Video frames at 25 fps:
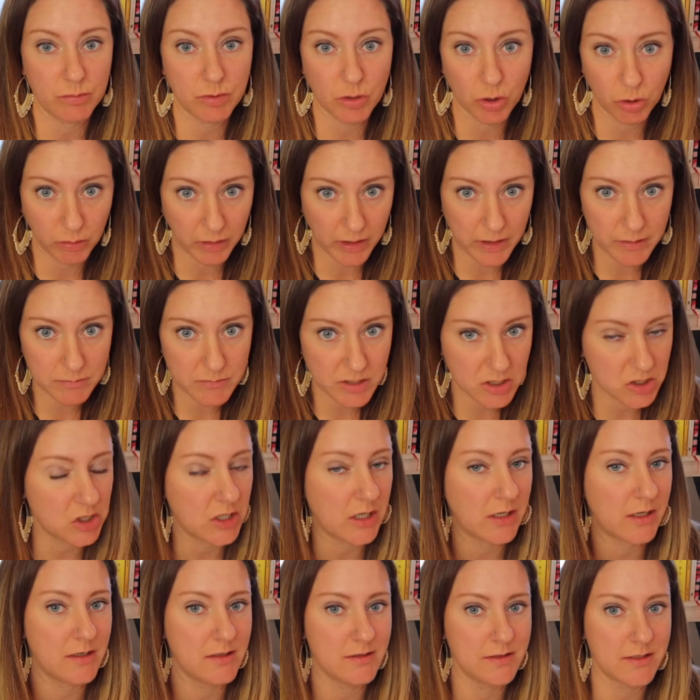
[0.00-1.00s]
program, to
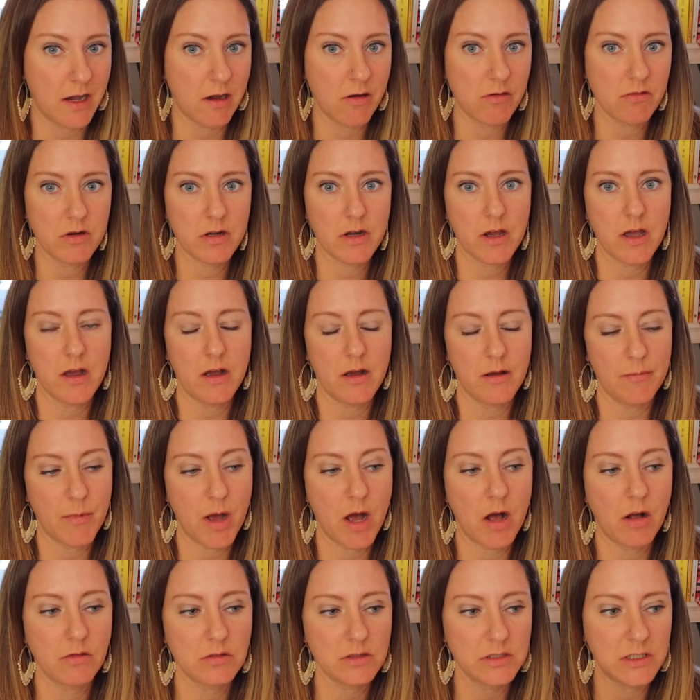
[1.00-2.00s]
check his out.
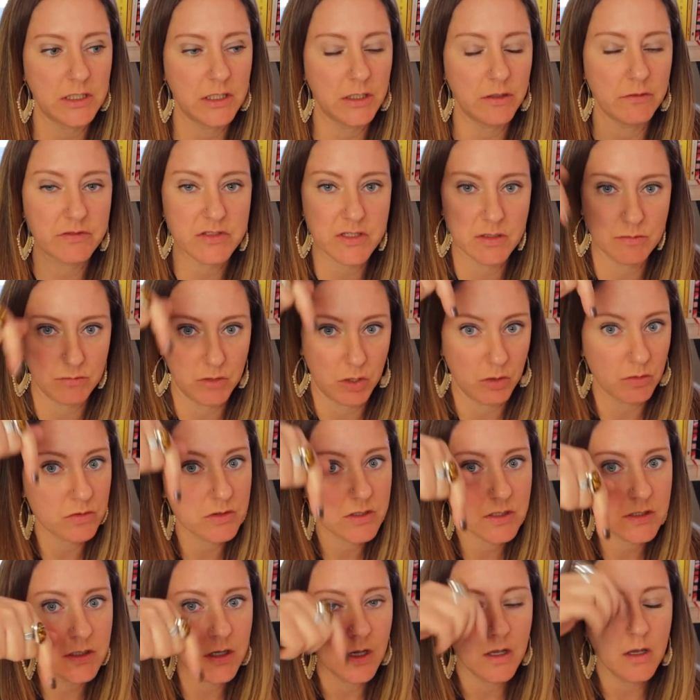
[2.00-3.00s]
I'll leave some
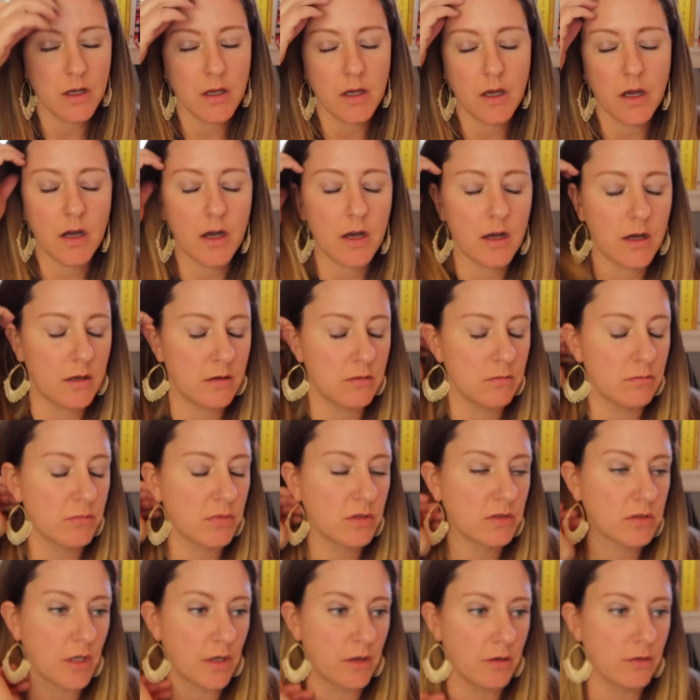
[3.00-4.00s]
notes
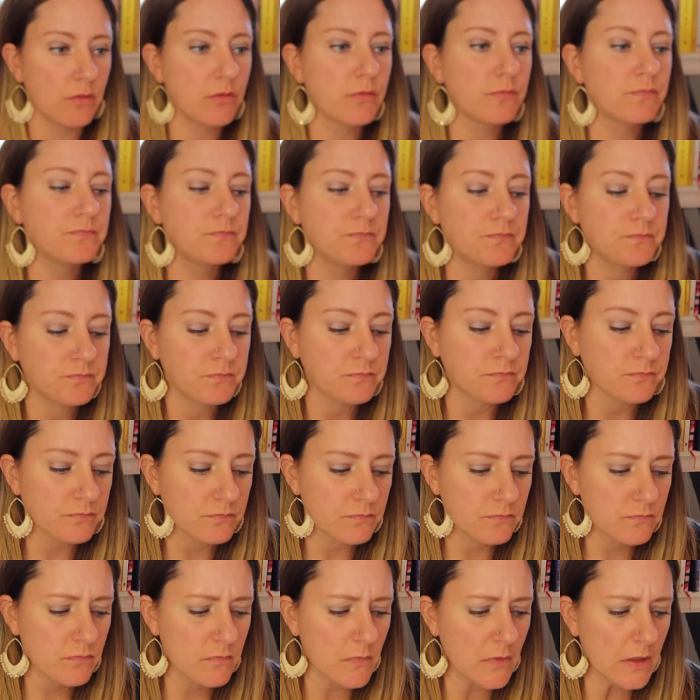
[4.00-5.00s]
below
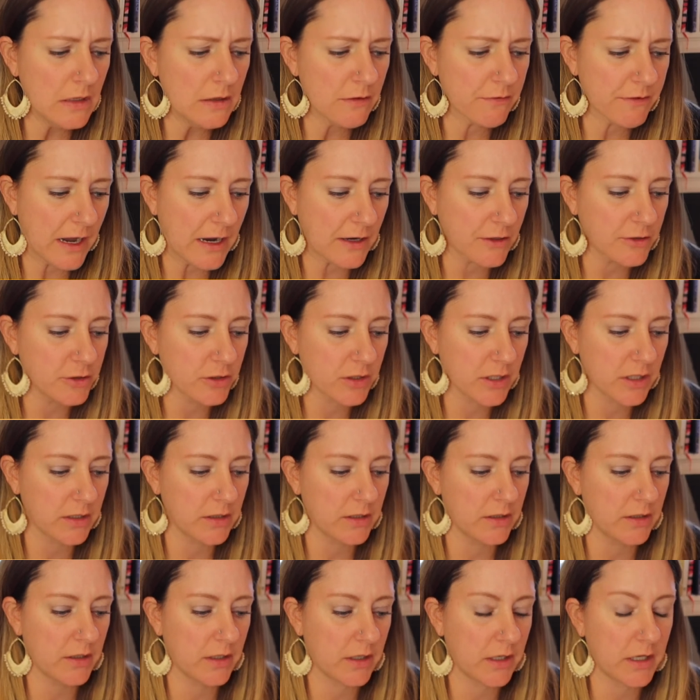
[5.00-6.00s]
of how you
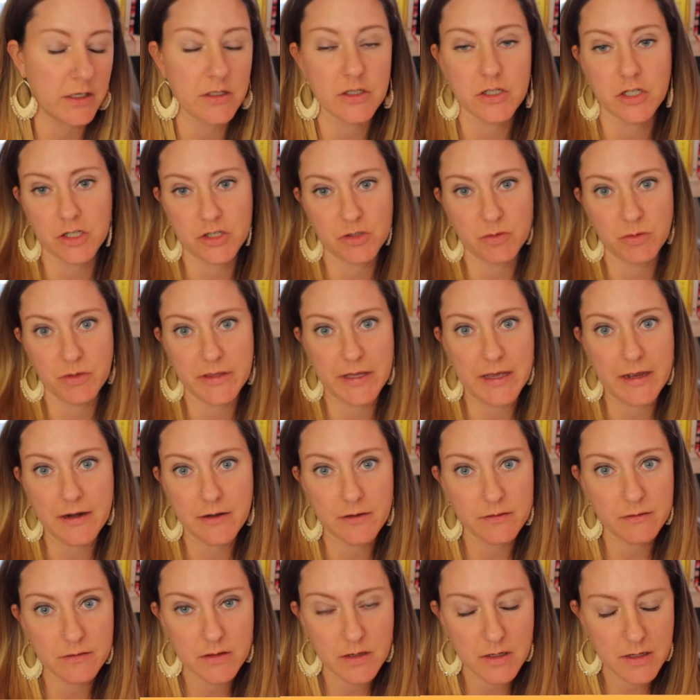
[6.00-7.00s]
can get in touch with
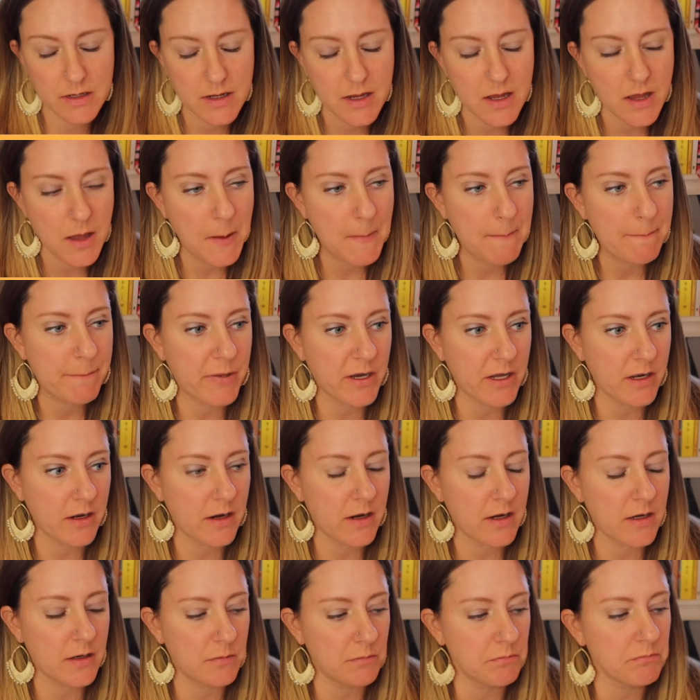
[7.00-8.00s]
that. But
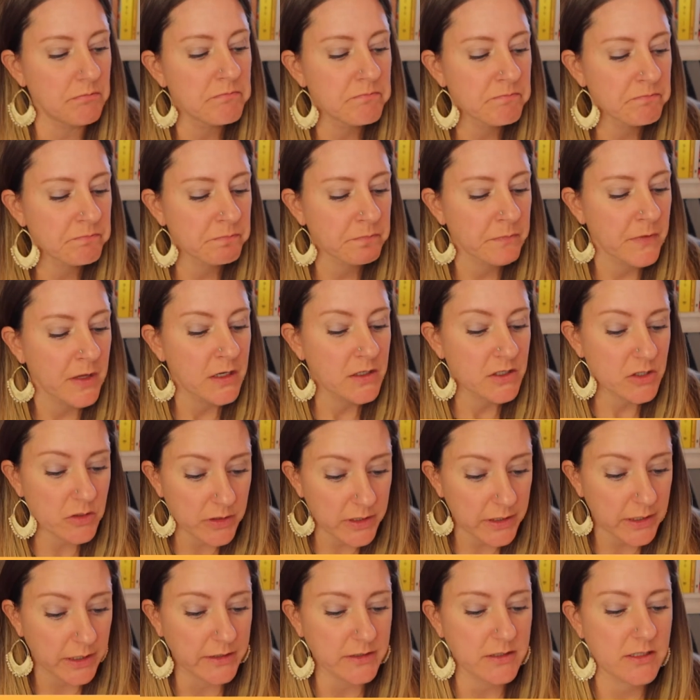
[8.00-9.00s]
so
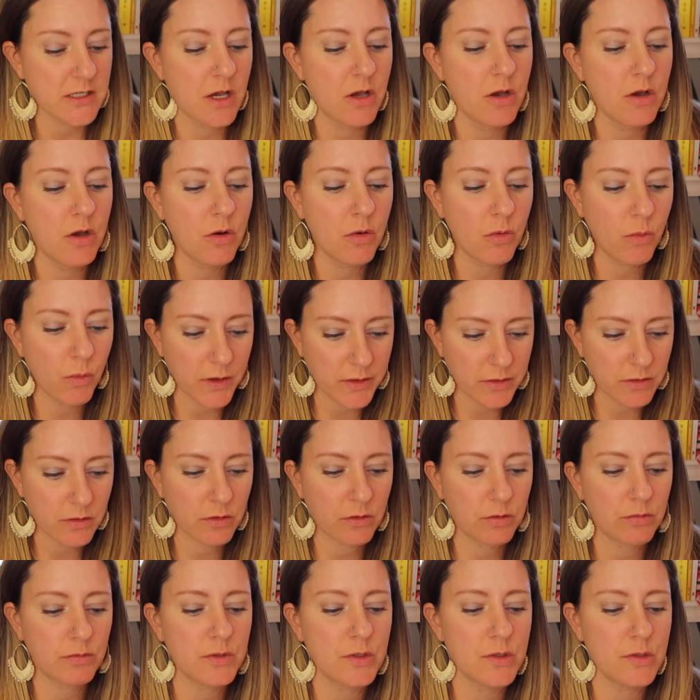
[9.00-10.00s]
in any case, went
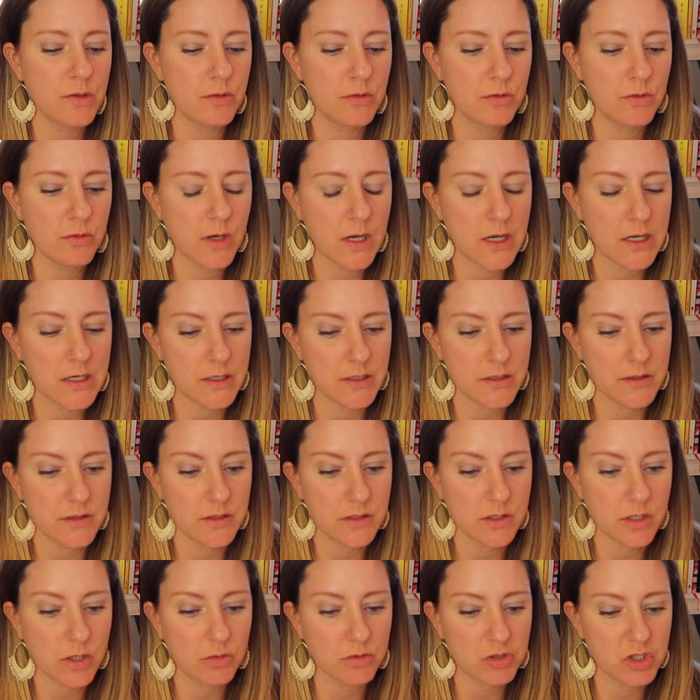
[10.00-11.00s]
through
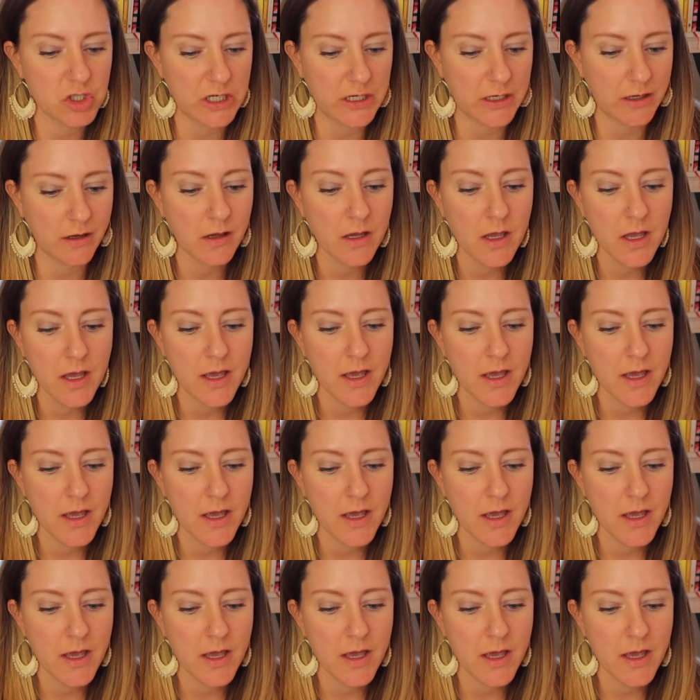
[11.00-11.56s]
this coaching